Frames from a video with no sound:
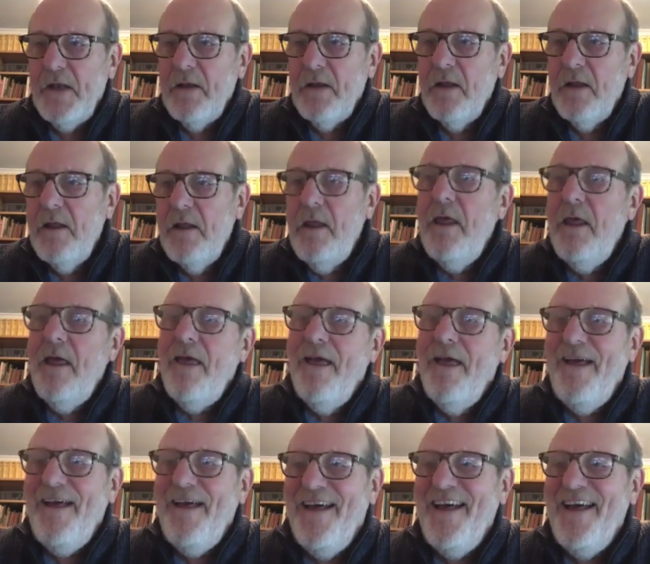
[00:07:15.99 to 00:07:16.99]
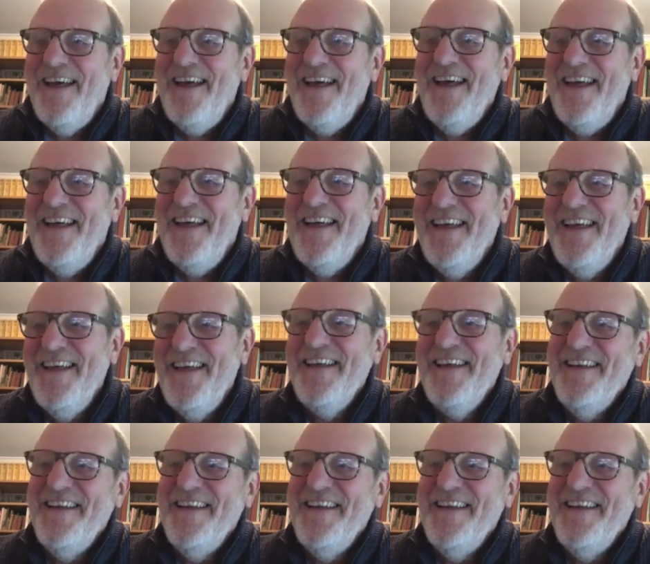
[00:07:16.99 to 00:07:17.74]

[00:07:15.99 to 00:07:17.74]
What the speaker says: And Fraser Hines in particular.